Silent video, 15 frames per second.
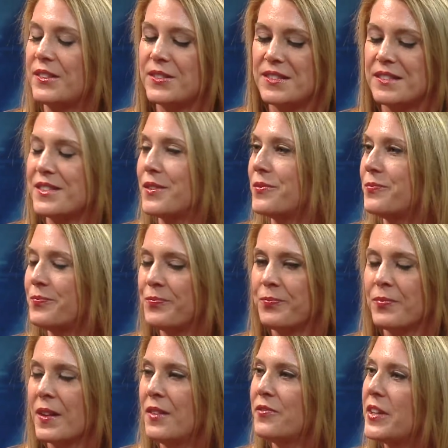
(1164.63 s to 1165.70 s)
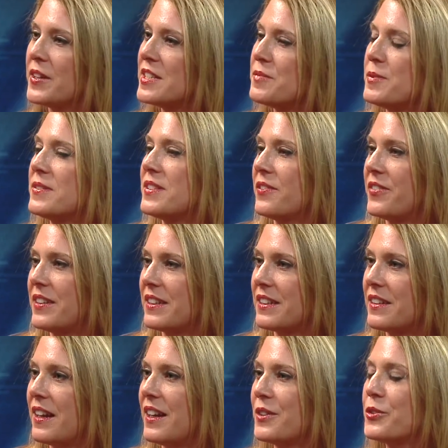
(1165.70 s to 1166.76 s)
It's a very
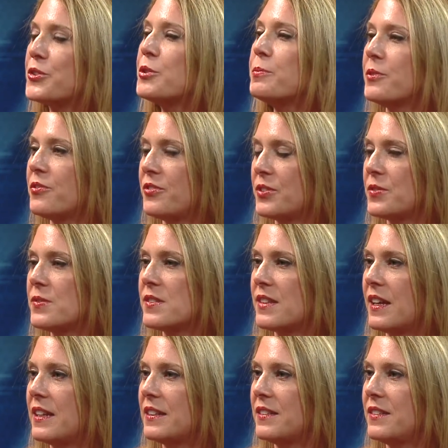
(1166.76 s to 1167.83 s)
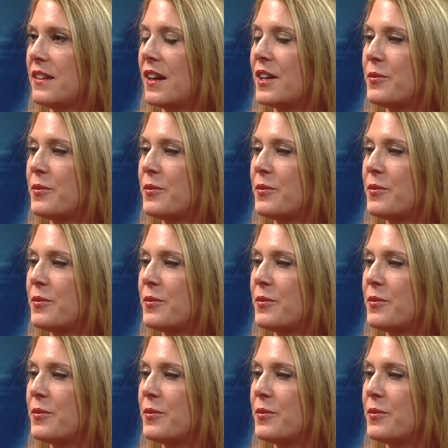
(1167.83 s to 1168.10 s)
specific group of foods that